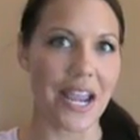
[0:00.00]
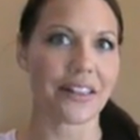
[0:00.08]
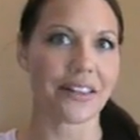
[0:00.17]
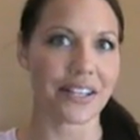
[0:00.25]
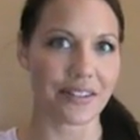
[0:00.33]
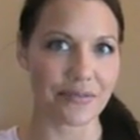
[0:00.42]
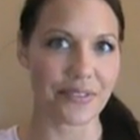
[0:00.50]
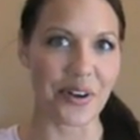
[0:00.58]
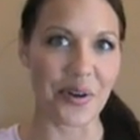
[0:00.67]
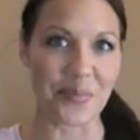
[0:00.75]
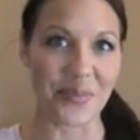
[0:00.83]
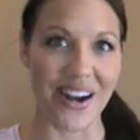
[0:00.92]
alien
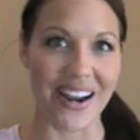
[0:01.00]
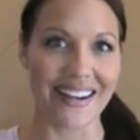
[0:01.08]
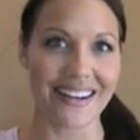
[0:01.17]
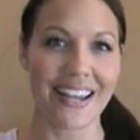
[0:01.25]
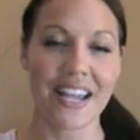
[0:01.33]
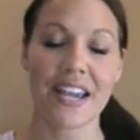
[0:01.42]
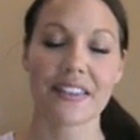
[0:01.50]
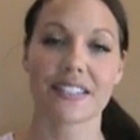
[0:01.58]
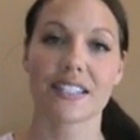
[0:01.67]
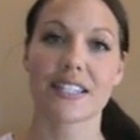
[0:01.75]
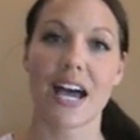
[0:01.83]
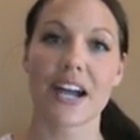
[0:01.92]
film, right?
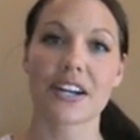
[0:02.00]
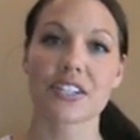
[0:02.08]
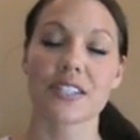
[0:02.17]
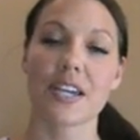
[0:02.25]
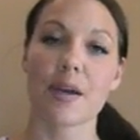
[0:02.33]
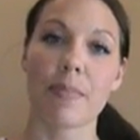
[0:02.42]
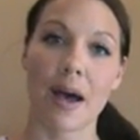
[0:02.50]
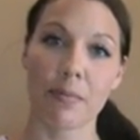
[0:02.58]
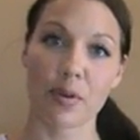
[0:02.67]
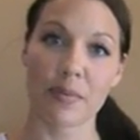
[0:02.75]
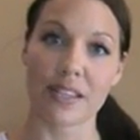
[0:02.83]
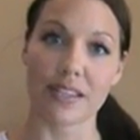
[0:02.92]
This is actually a
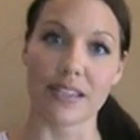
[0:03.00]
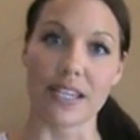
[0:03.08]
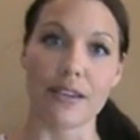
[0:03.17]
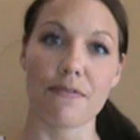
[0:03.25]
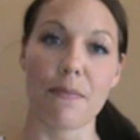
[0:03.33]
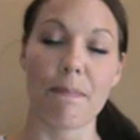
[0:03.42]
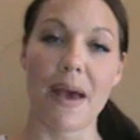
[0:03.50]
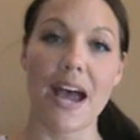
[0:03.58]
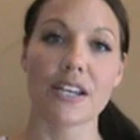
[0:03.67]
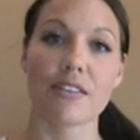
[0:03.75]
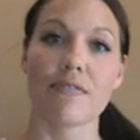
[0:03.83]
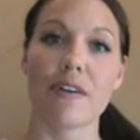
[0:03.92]
peppermint leaf
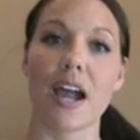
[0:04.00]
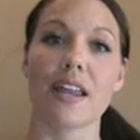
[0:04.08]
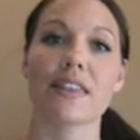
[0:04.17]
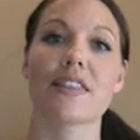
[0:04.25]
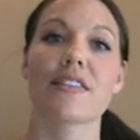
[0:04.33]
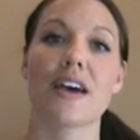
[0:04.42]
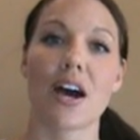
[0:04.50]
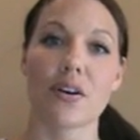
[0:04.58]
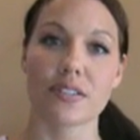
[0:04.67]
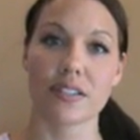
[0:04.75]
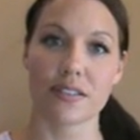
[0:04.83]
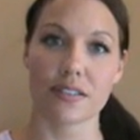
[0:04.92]
magnified
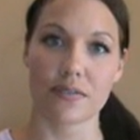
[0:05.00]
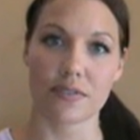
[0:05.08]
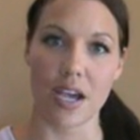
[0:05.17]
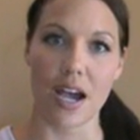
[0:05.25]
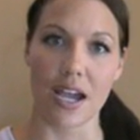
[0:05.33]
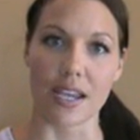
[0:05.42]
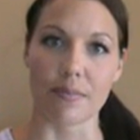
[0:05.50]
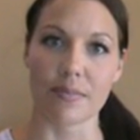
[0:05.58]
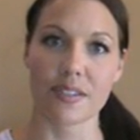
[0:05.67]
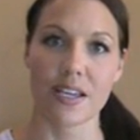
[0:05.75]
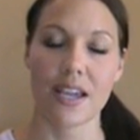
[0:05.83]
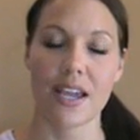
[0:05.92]
thousands of
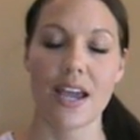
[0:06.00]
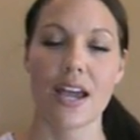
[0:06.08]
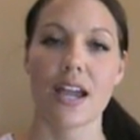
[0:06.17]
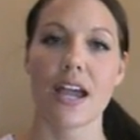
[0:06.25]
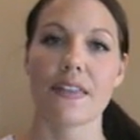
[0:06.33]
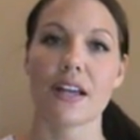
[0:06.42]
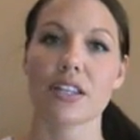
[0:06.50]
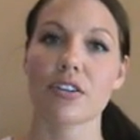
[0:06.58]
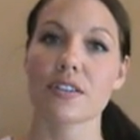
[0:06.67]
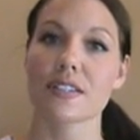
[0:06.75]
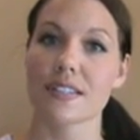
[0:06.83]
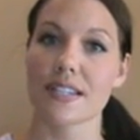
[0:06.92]
times. And that
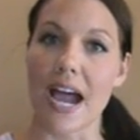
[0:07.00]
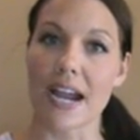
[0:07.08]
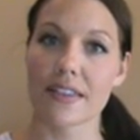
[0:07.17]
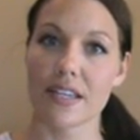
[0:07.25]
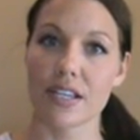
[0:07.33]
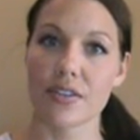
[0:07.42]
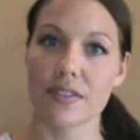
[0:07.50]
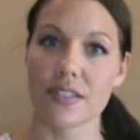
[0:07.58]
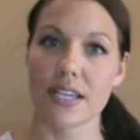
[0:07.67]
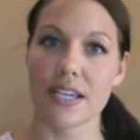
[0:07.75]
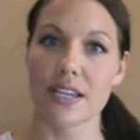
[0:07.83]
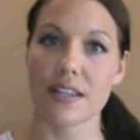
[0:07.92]
little sac that you
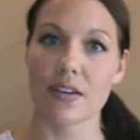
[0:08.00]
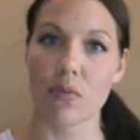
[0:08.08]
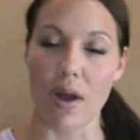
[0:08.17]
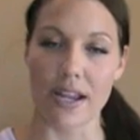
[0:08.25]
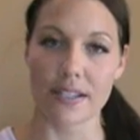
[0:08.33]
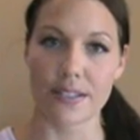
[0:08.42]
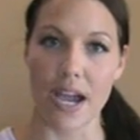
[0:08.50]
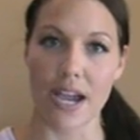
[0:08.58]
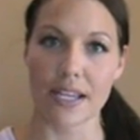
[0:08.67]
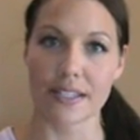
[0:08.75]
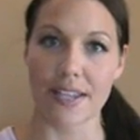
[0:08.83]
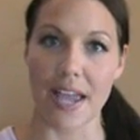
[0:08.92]
see, the white
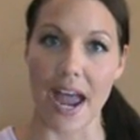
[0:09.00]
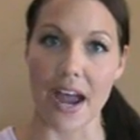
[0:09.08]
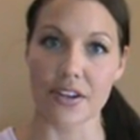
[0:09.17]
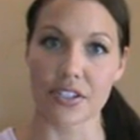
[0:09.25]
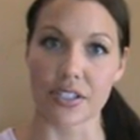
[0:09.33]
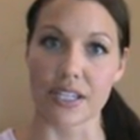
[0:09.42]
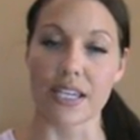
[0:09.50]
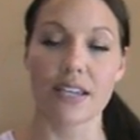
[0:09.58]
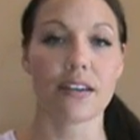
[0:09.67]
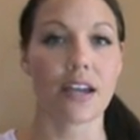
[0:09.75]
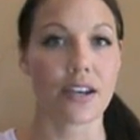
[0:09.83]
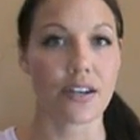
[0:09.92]
sac, is
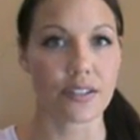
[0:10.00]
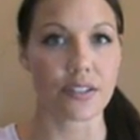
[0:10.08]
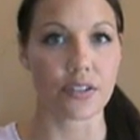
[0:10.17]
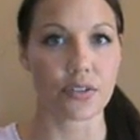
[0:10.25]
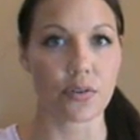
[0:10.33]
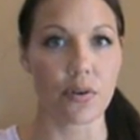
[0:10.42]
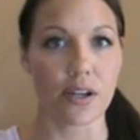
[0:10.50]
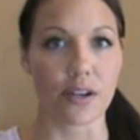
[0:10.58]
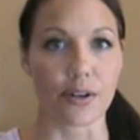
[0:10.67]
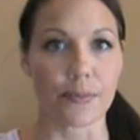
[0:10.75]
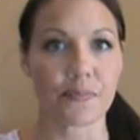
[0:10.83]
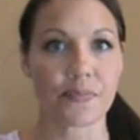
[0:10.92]
actually an essential
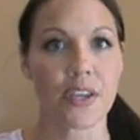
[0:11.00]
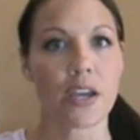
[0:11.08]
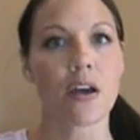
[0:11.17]
oil.